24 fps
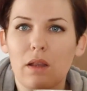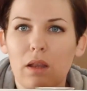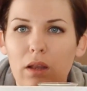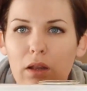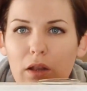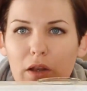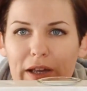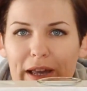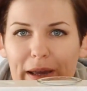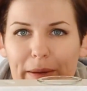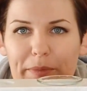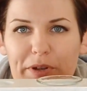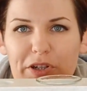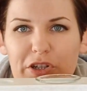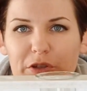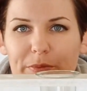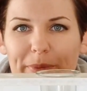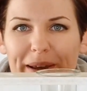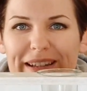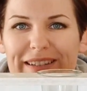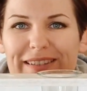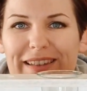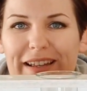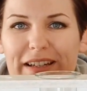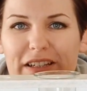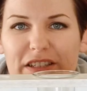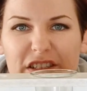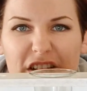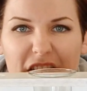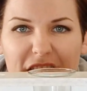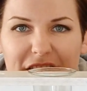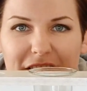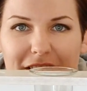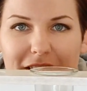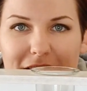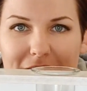Look how much space that
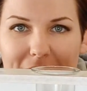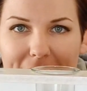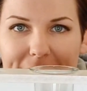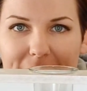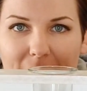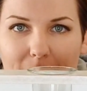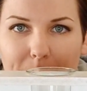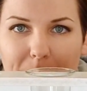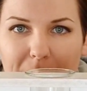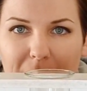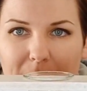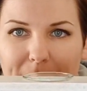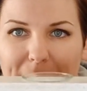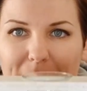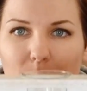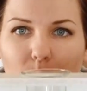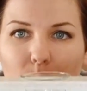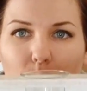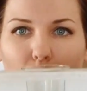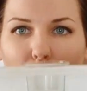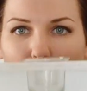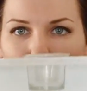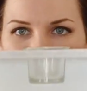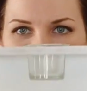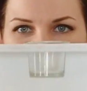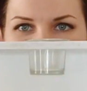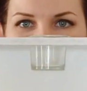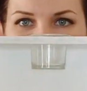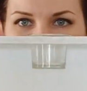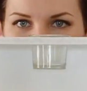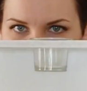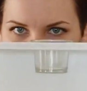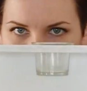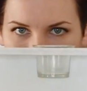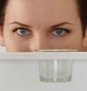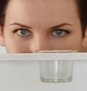doesn't take up on the back. What was the
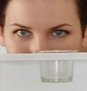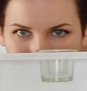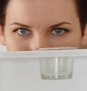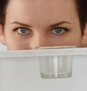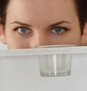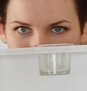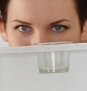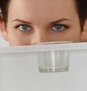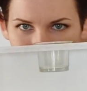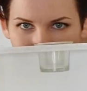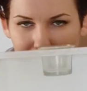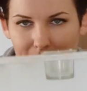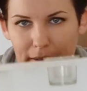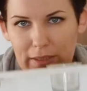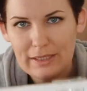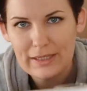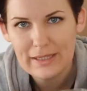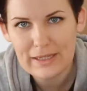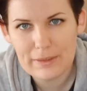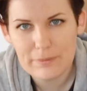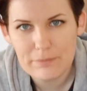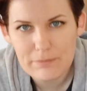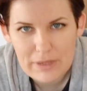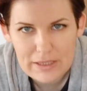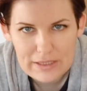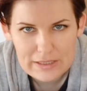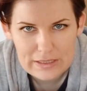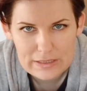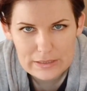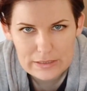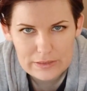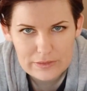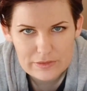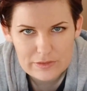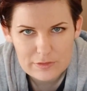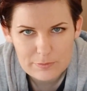point in making
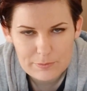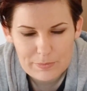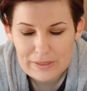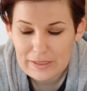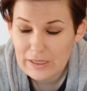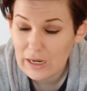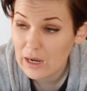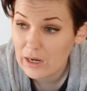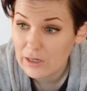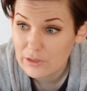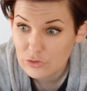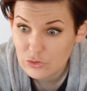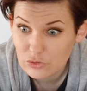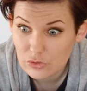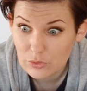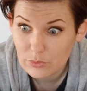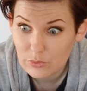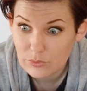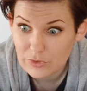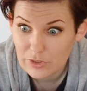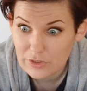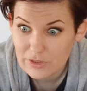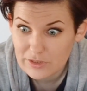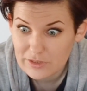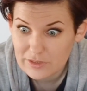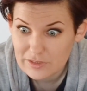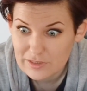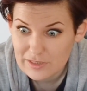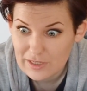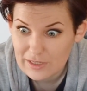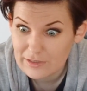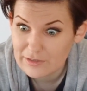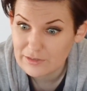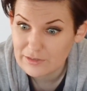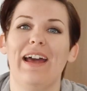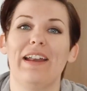it this big? I don't
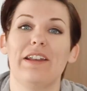understand.